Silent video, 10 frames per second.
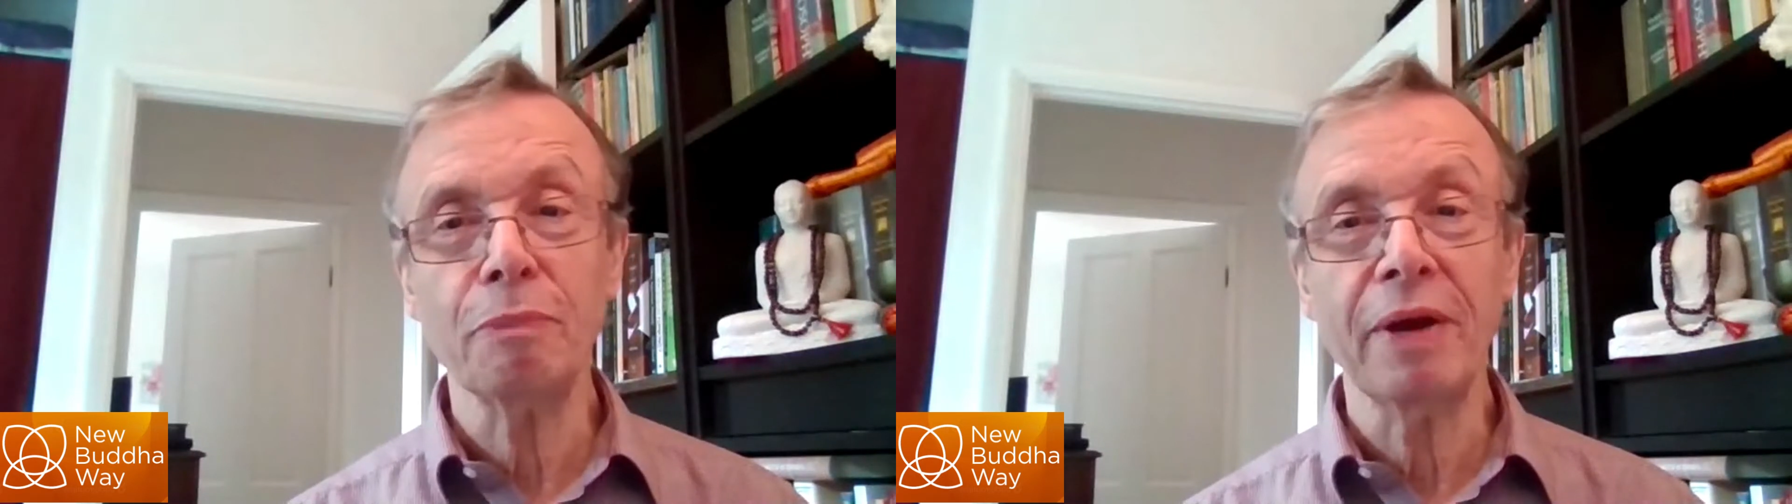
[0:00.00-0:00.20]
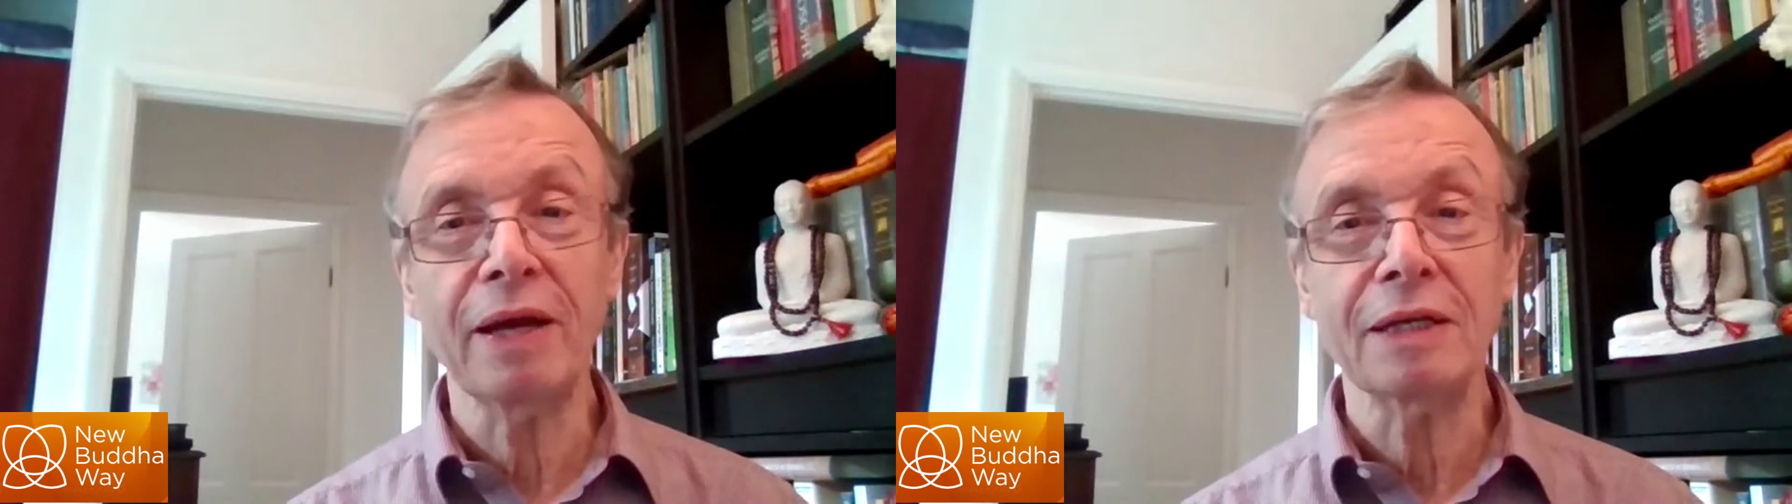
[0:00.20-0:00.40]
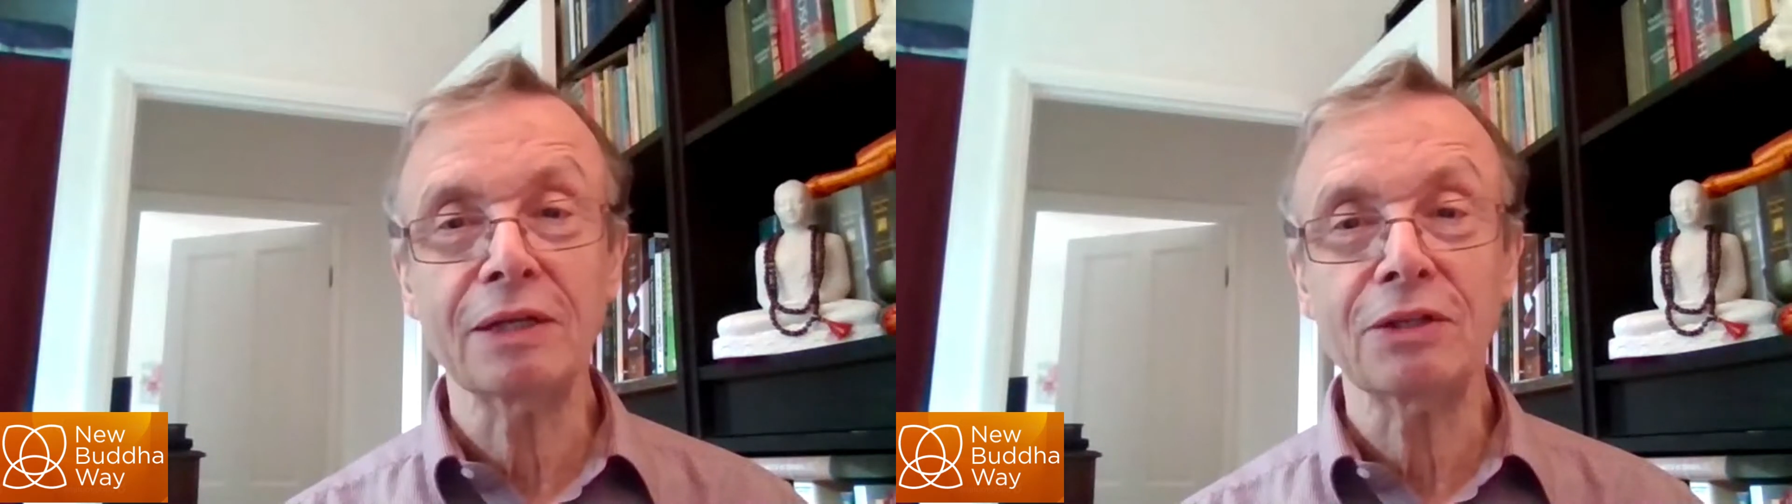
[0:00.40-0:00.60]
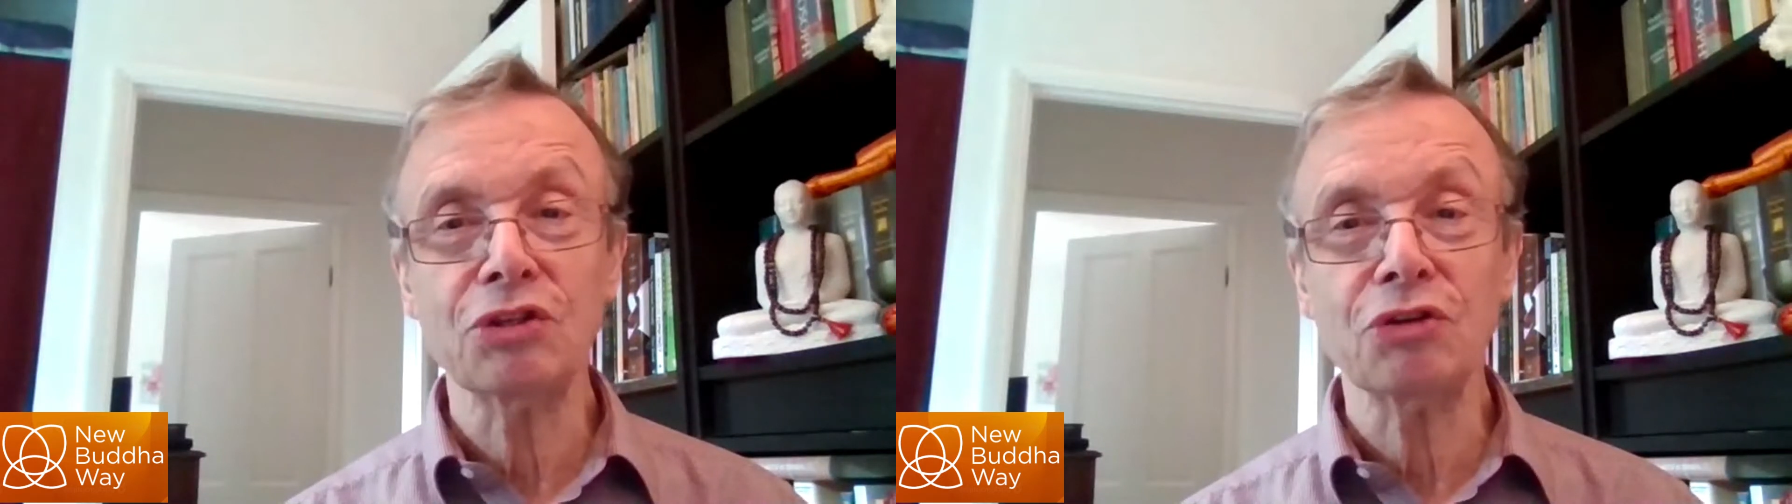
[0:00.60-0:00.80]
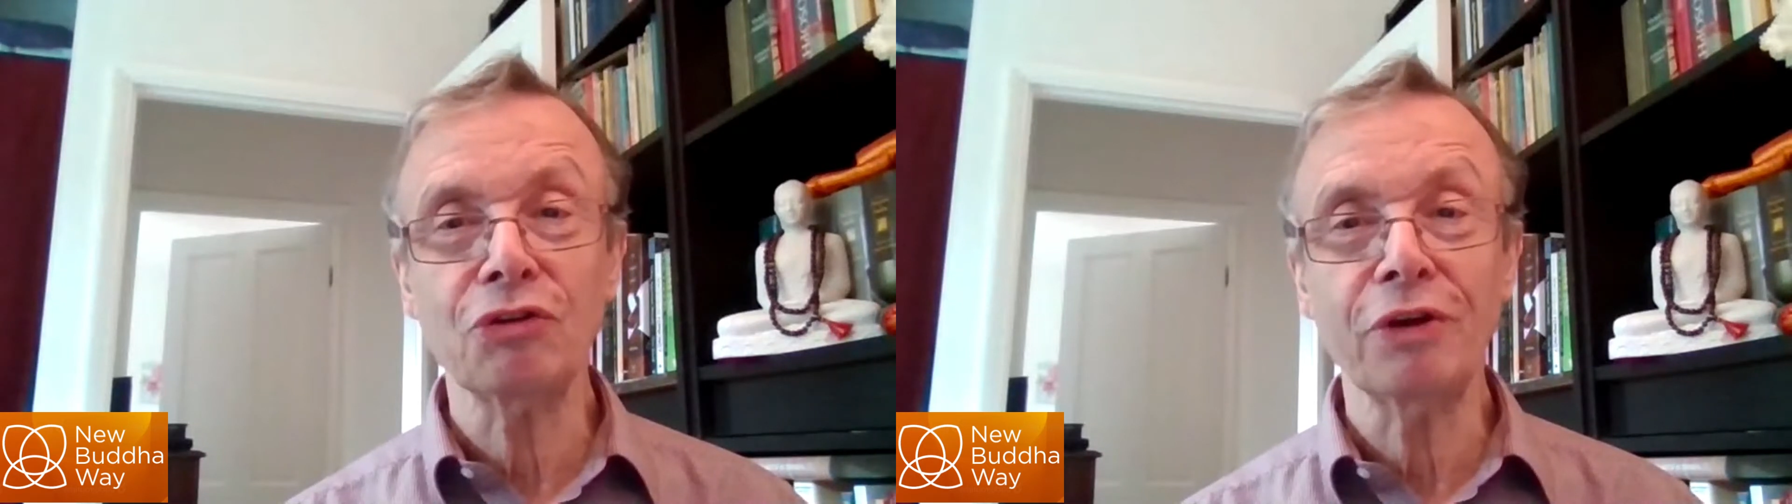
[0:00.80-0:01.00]
paint at the
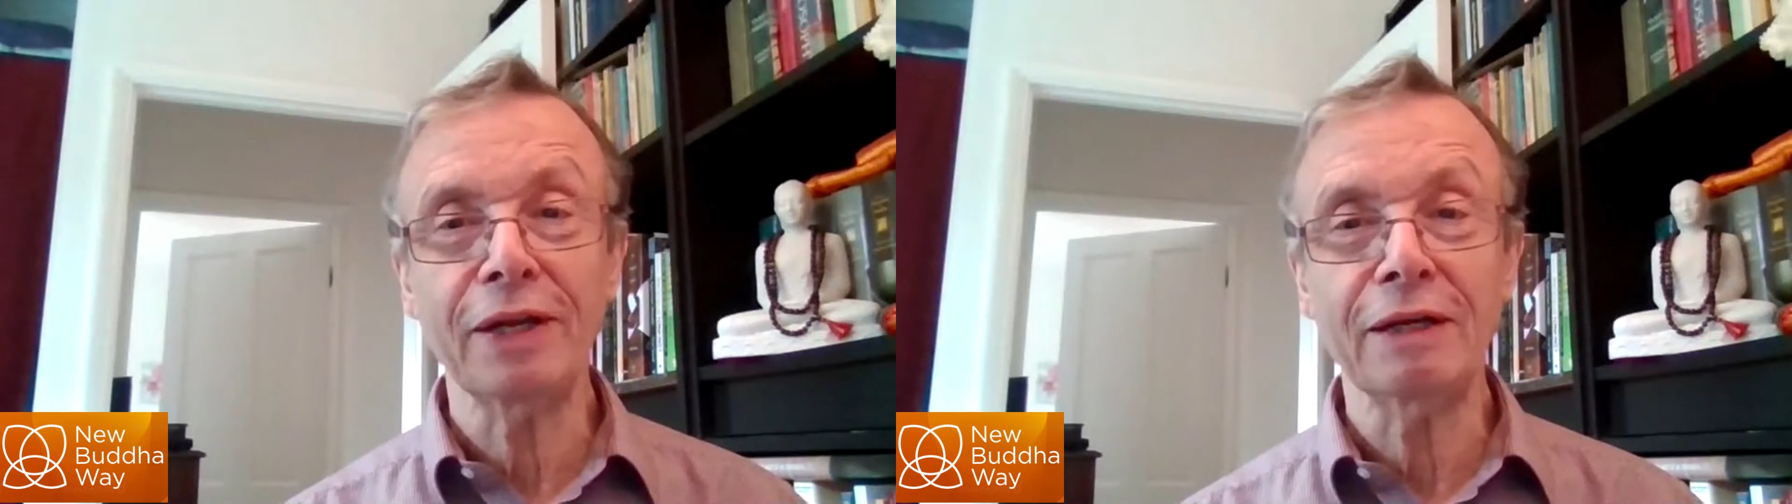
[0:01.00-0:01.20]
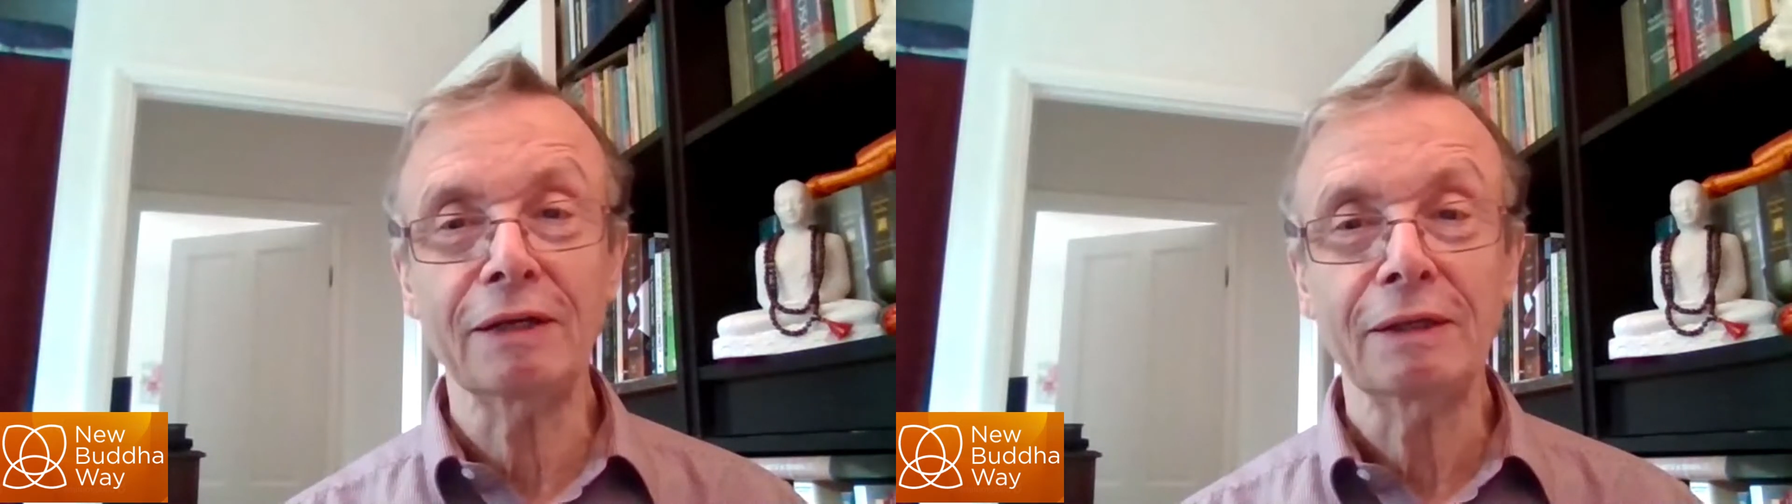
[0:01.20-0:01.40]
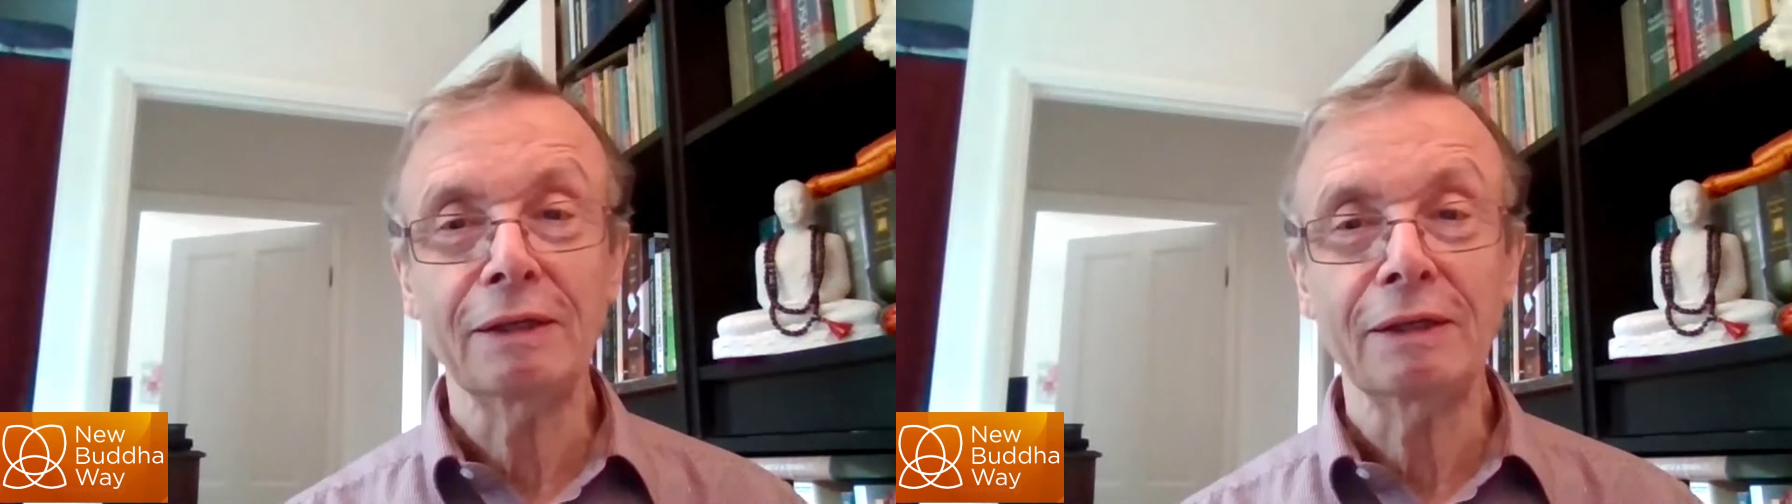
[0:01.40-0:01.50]
screen,